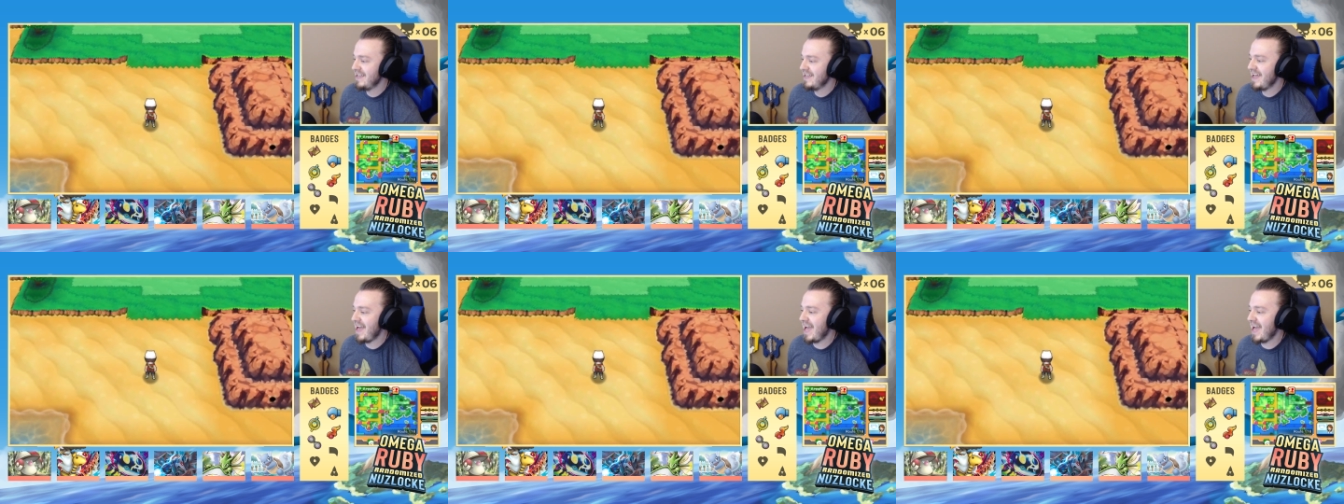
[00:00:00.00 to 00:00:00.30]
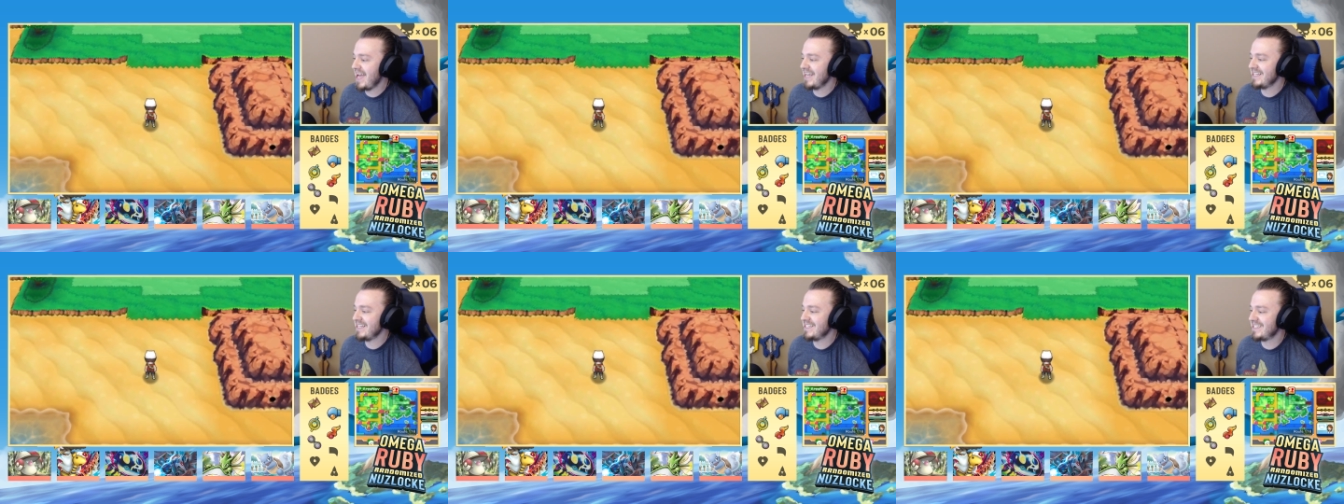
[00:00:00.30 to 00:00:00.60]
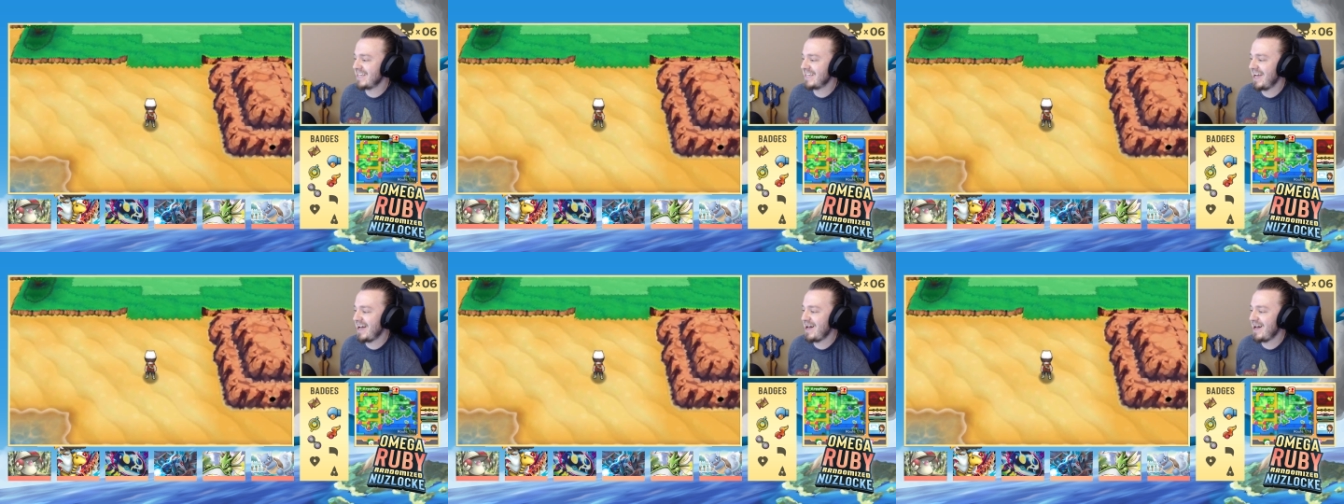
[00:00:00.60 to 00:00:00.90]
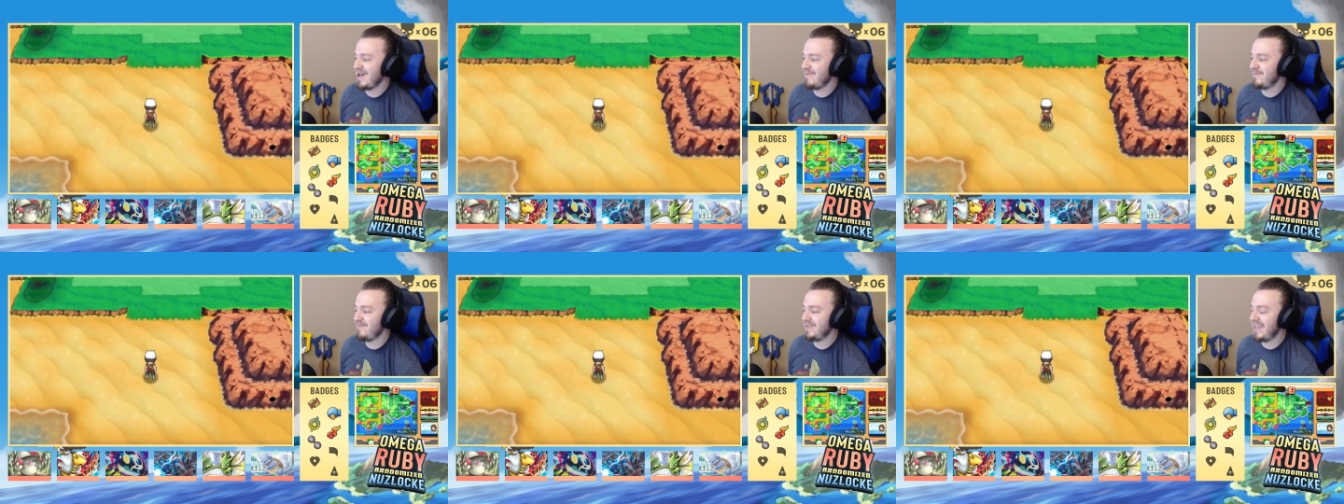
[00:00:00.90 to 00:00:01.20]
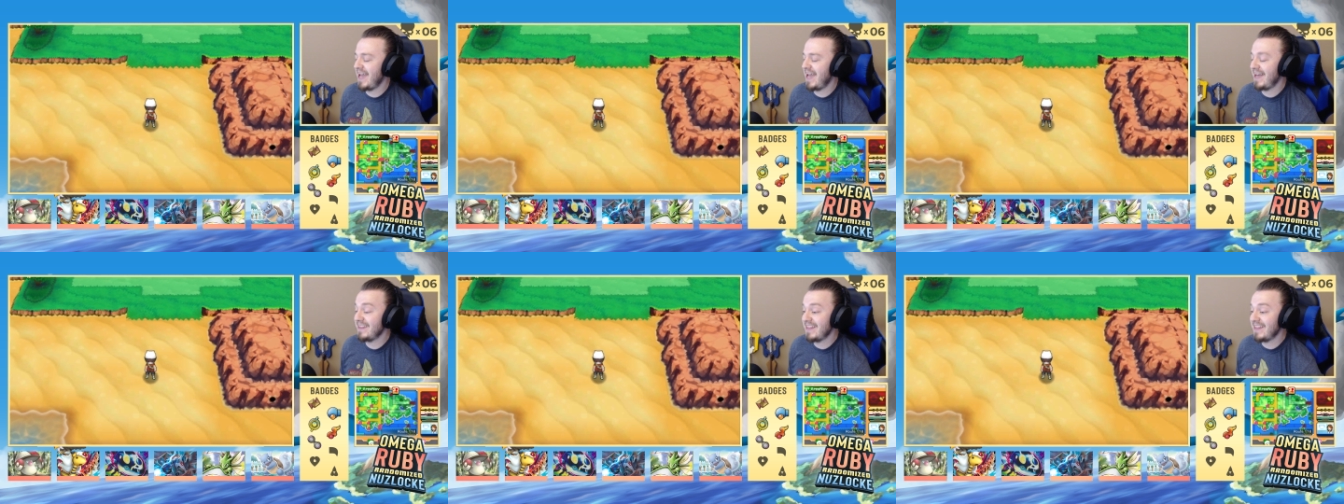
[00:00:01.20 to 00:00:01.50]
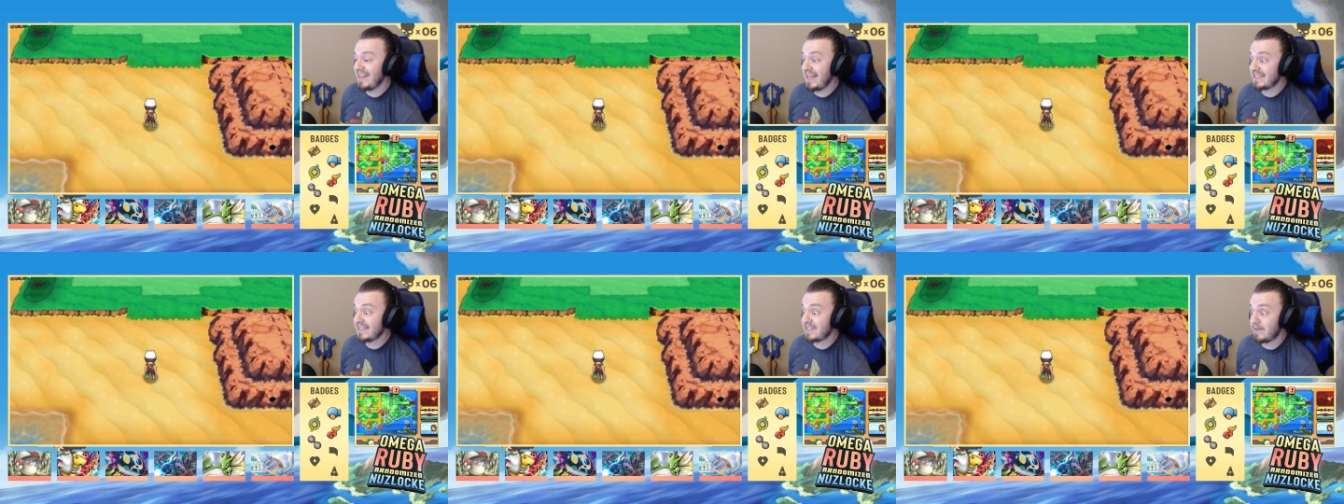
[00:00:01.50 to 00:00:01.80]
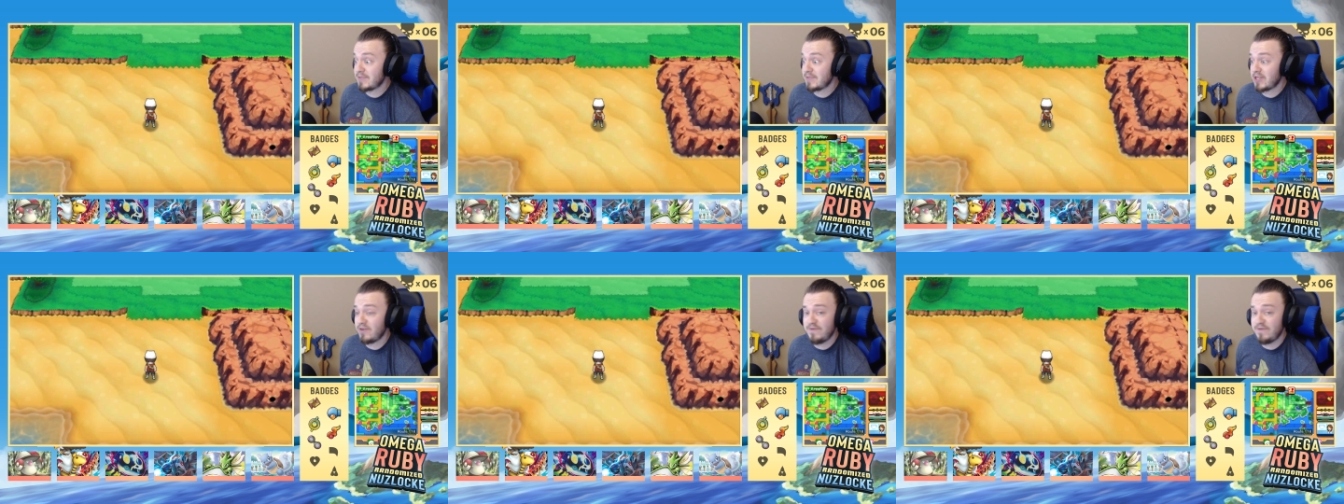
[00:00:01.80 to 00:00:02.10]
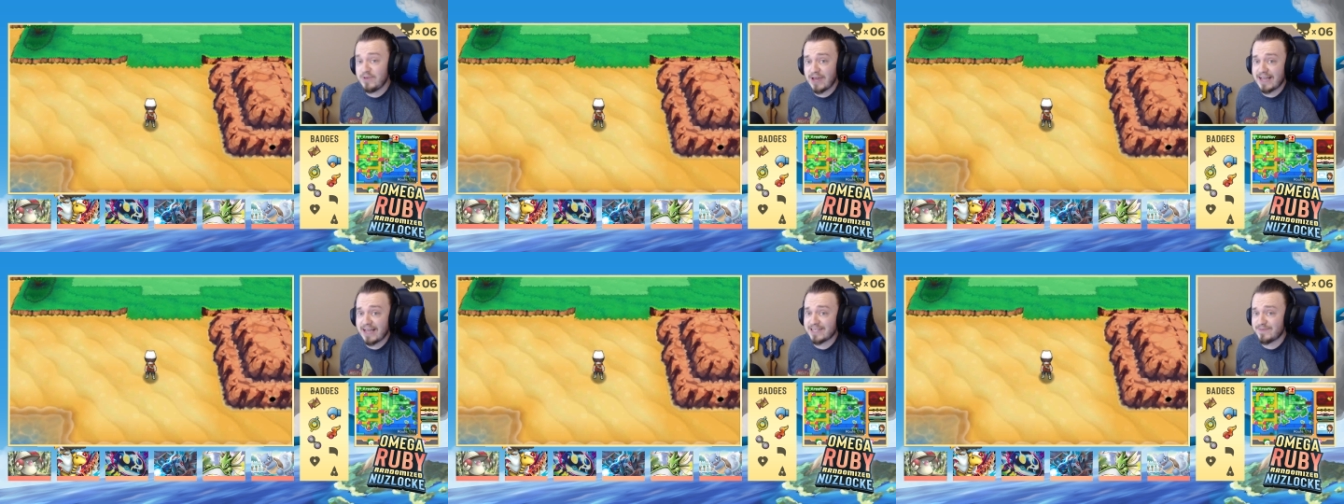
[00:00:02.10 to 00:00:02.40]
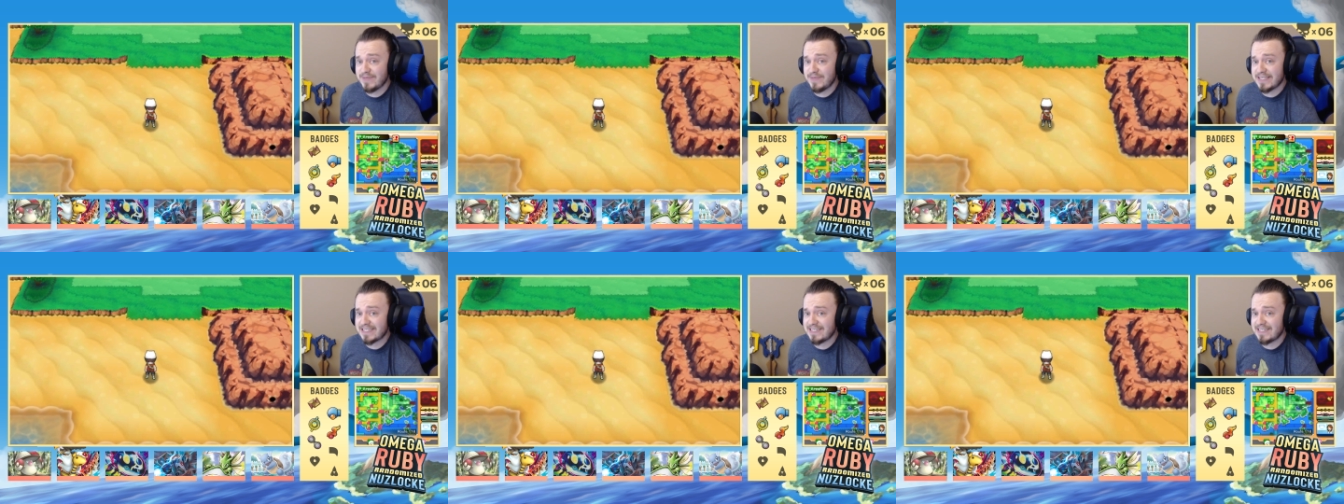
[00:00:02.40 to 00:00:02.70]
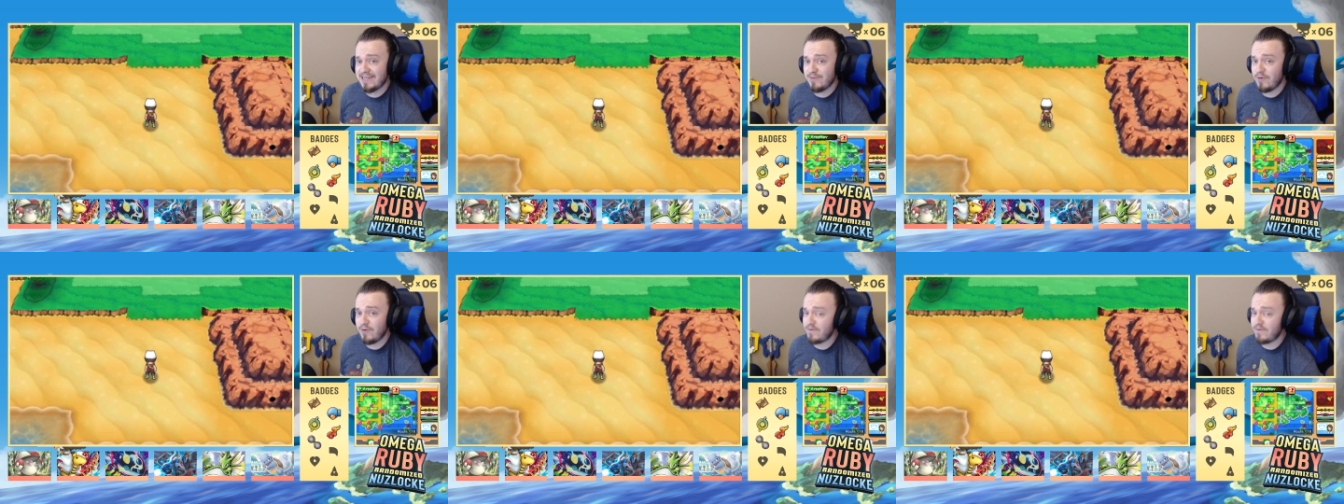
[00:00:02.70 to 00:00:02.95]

And, yeah, in the last episode, if you guys missed it,